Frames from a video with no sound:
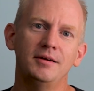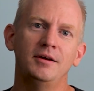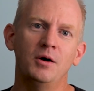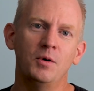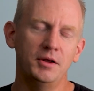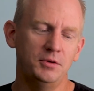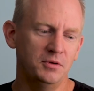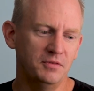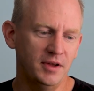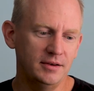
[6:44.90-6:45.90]
go on to
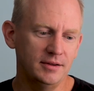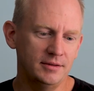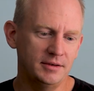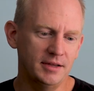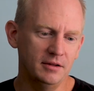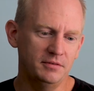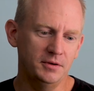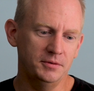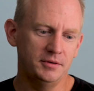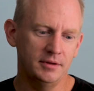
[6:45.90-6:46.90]
invent the
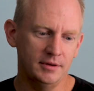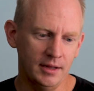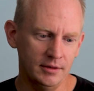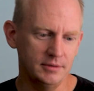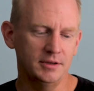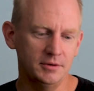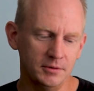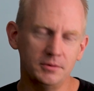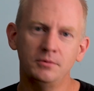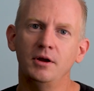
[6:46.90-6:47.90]
telephone,
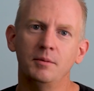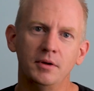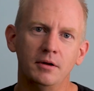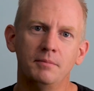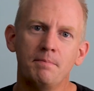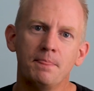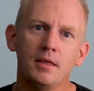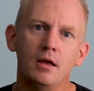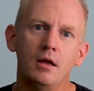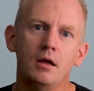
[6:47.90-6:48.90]
Alexander Graham Bell.
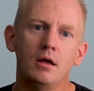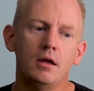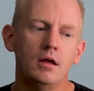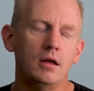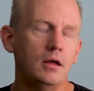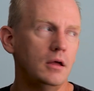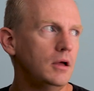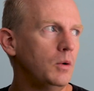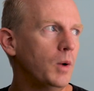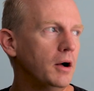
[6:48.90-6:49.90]

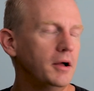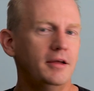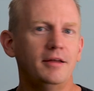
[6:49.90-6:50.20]
Well,